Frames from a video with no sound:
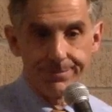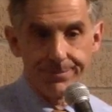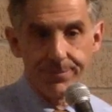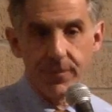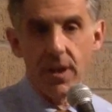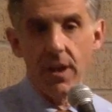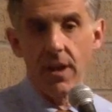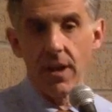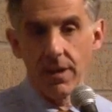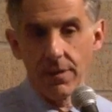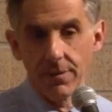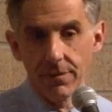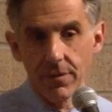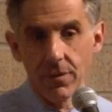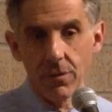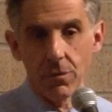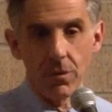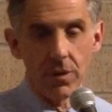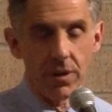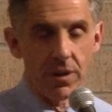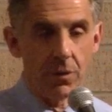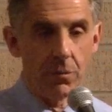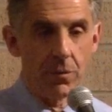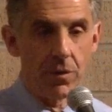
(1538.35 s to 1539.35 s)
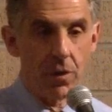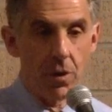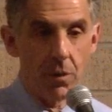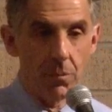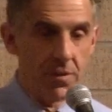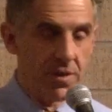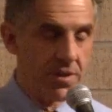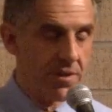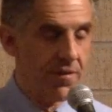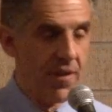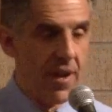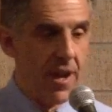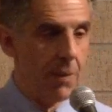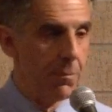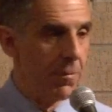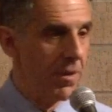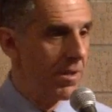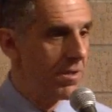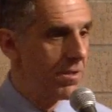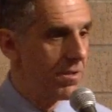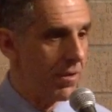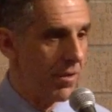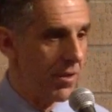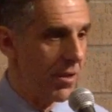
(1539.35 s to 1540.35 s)
If you're working with homeless
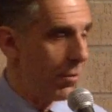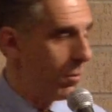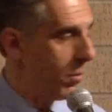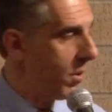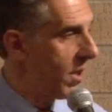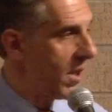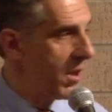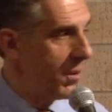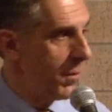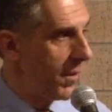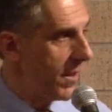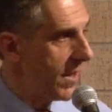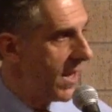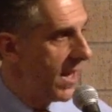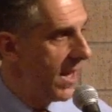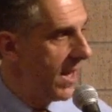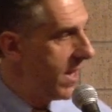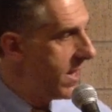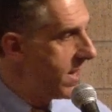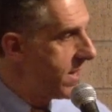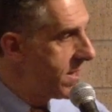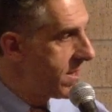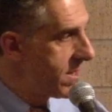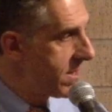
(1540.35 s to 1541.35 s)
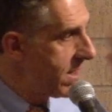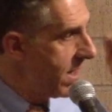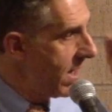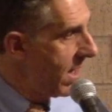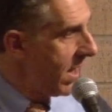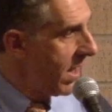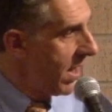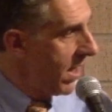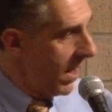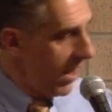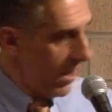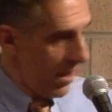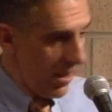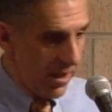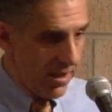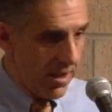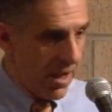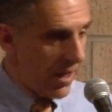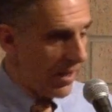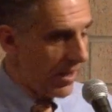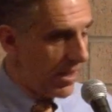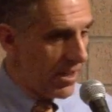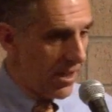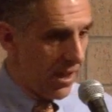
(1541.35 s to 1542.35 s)
families, or you're working with kids,
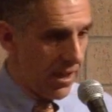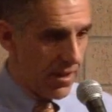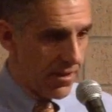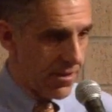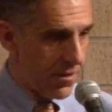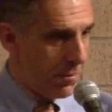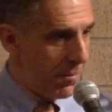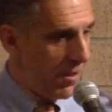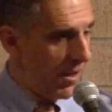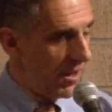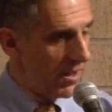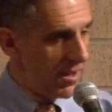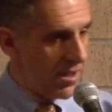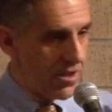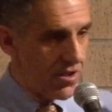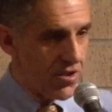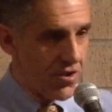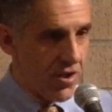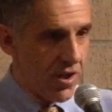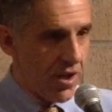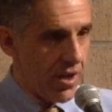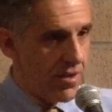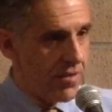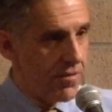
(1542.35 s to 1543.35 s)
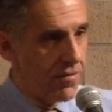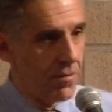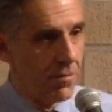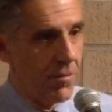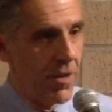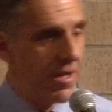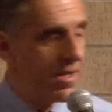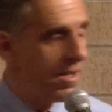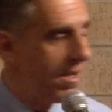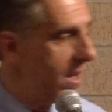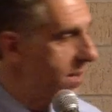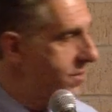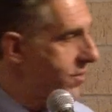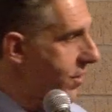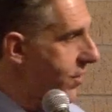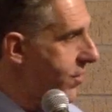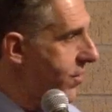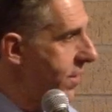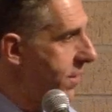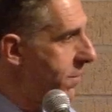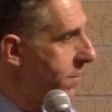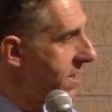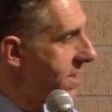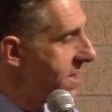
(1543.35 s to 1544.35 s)
young adults being discharged from residential
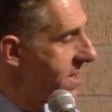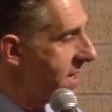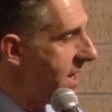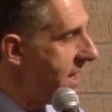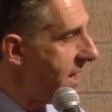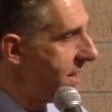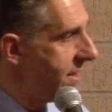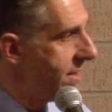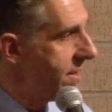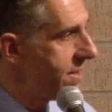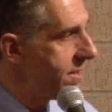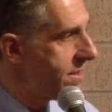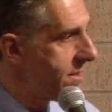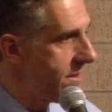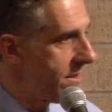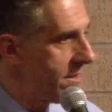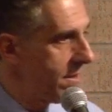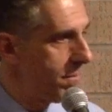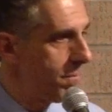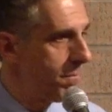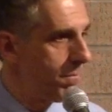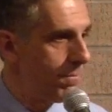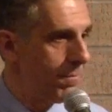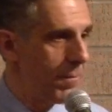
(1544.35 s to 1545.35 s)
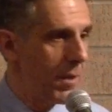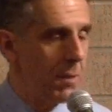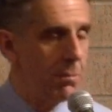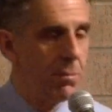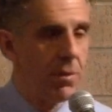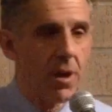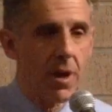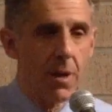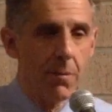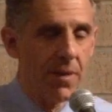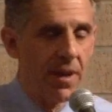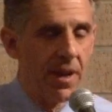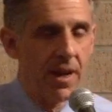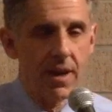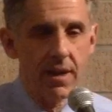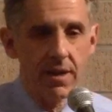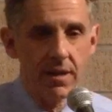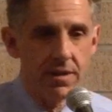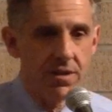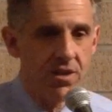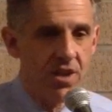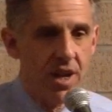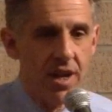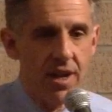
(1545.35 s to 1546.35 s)
treatment centers, or people coming out
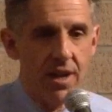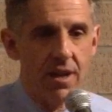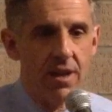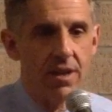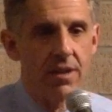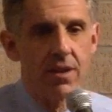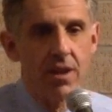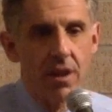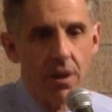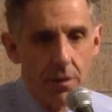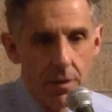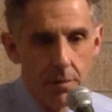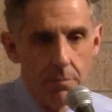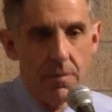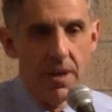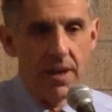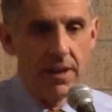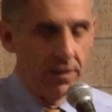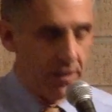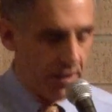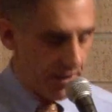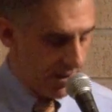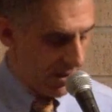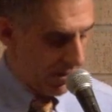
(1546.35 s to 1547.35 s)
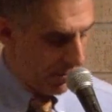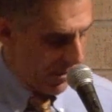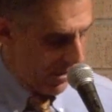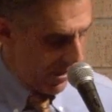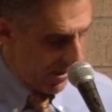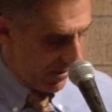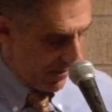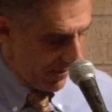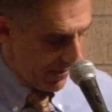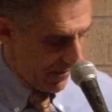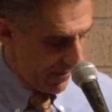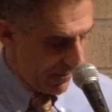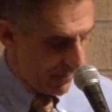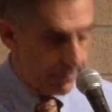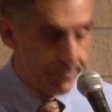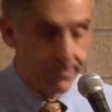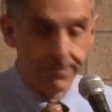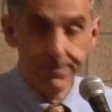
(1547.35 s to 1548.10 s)
of jail, it may look somewhat different.